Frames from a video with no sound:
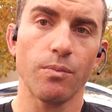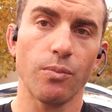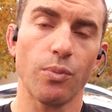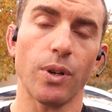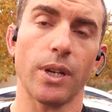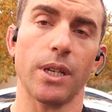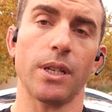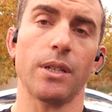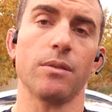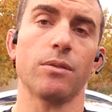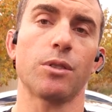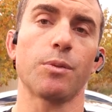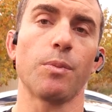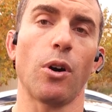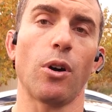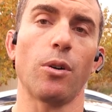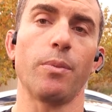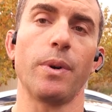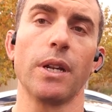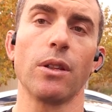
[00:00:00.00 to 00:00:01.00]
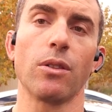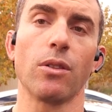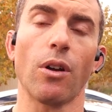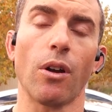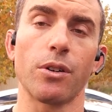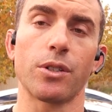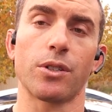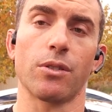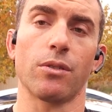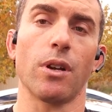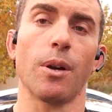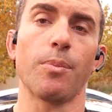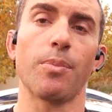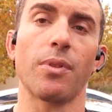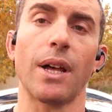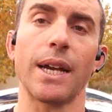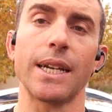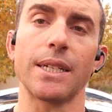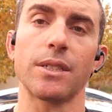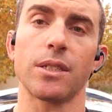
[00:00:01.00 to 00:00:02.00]
pretty small but larger
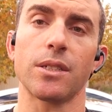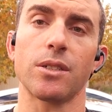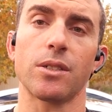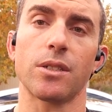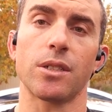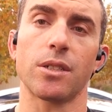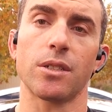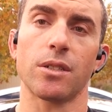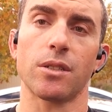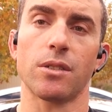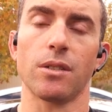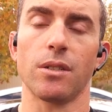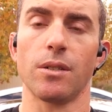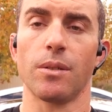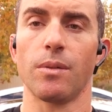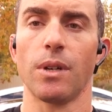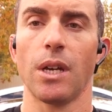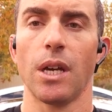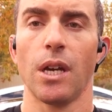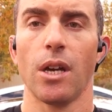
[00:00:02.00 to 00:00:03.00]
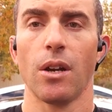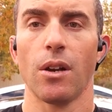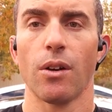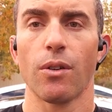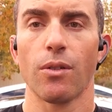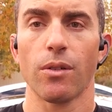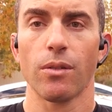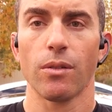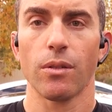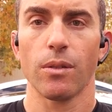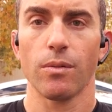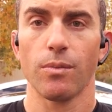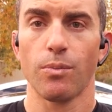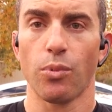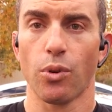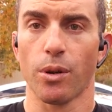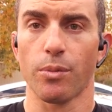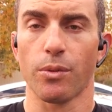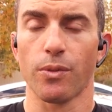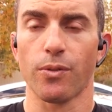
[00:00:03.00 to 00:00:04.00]
appliances such as a
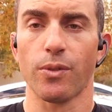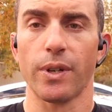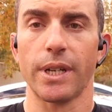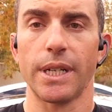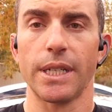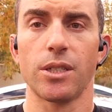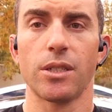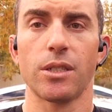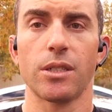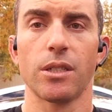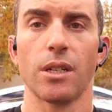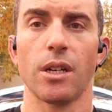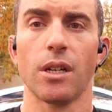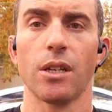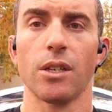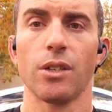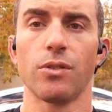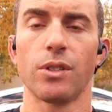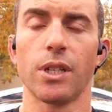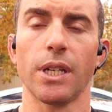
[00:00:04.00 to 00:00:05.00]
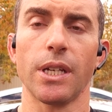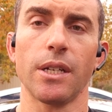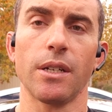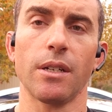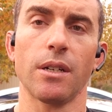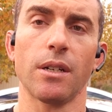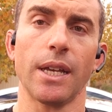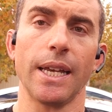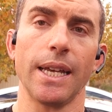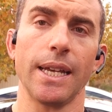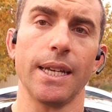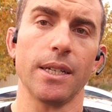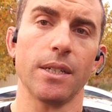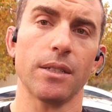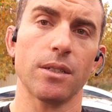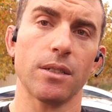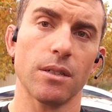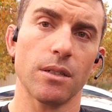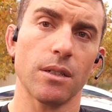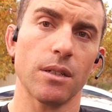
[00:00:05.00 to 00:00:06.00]
portable fridge using a
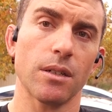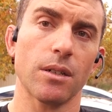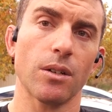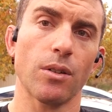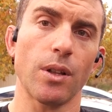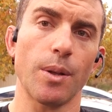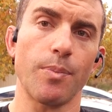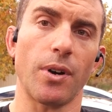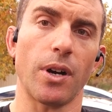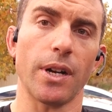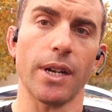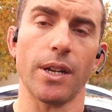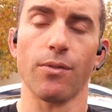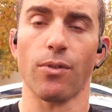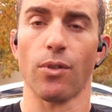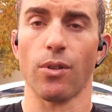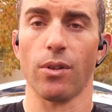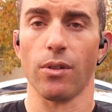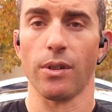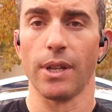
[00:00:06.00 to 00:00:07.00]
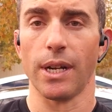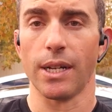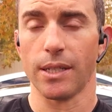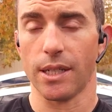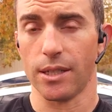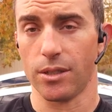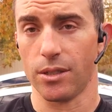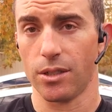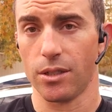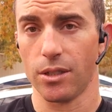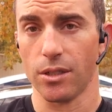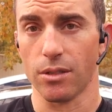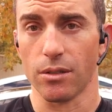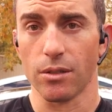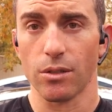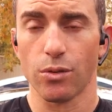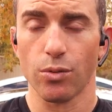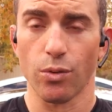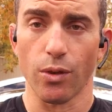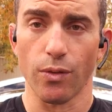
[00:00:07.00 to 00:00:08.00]
clip-on inverter that attaches to
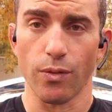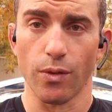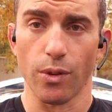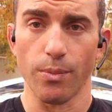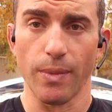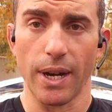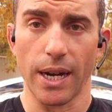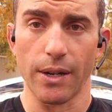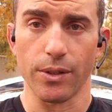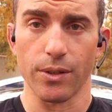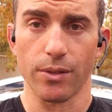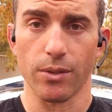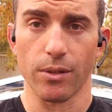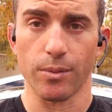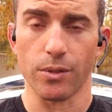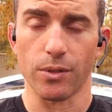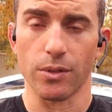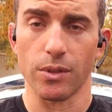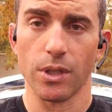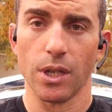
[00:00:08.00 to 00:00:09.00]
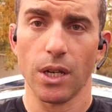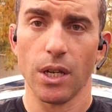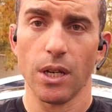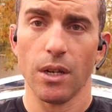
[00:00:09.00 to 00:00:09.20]
your 12-volt battery terminals.